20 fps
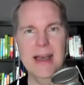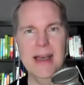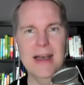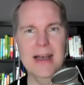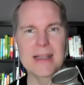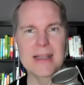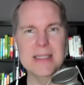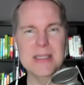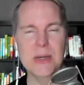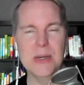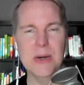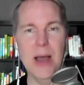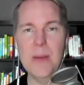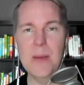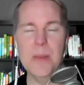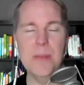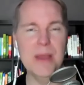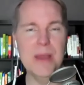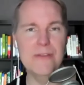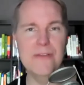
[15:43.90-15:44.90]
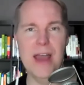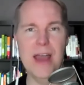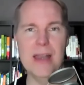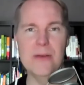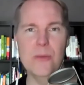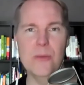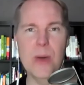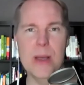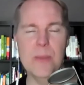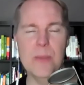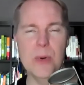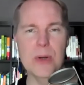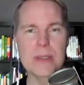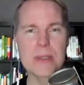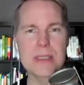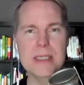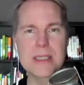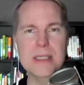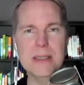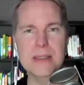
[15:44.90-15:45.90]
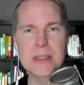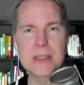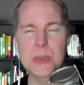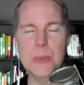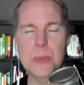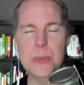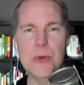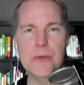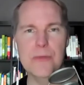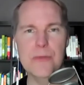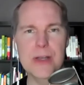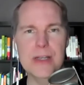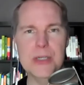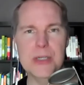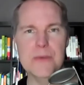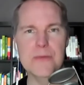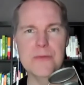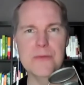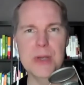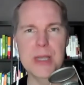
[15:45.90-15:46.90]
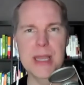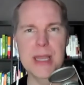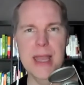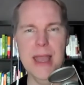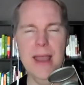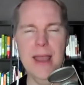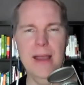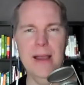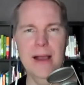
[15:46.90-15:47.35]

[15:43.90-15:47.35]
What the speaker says: So I'm a big fan of whiteboards, super friction free.